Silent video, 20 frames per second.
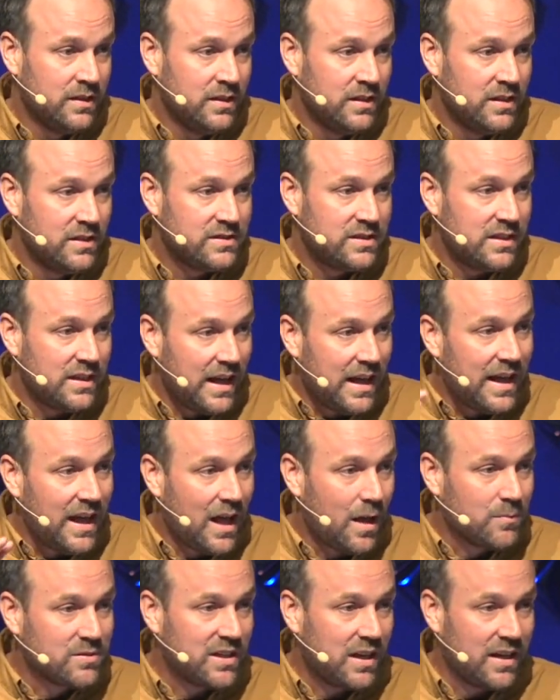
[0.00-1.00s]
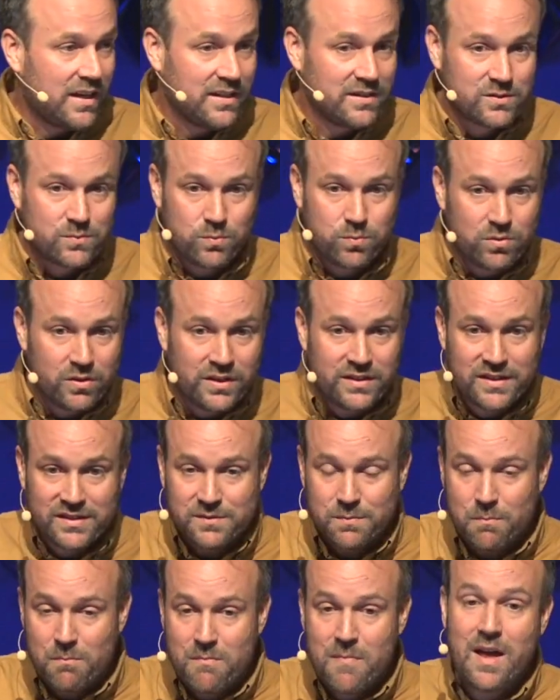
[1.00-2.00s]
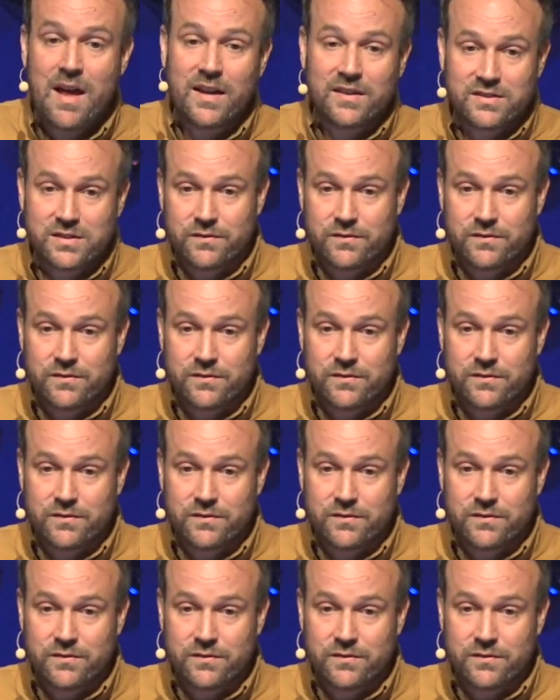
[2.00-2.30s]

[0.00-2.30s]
See, in Ahab's eyes, we're in this mess